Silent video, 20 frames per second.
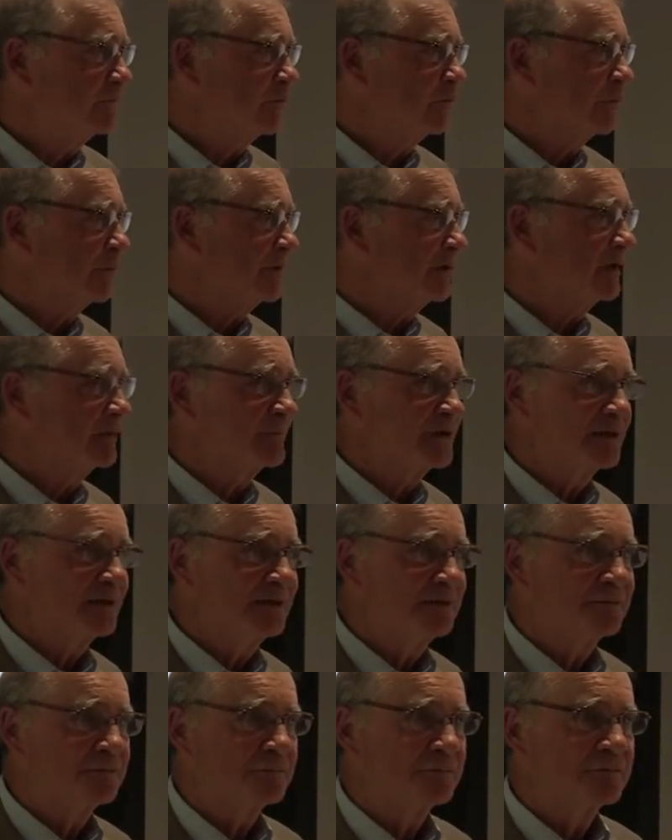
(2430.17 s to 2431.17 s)
we will become
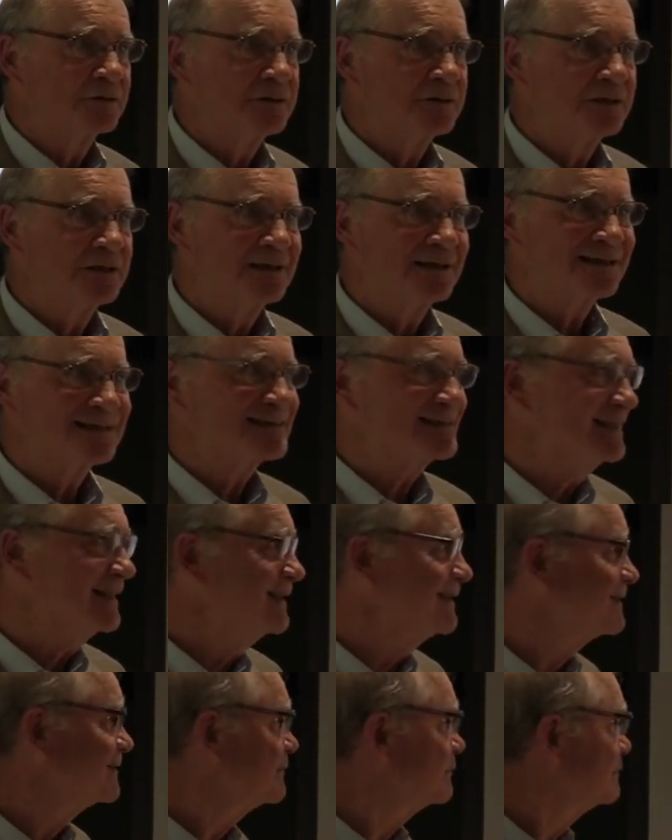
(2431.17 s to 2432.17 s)
either
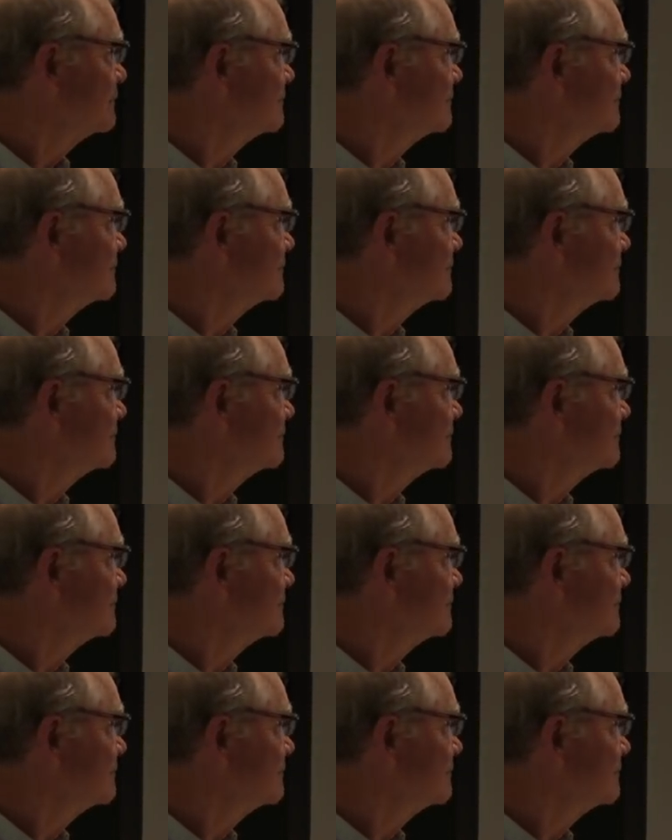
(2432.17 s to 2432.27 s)
extinct.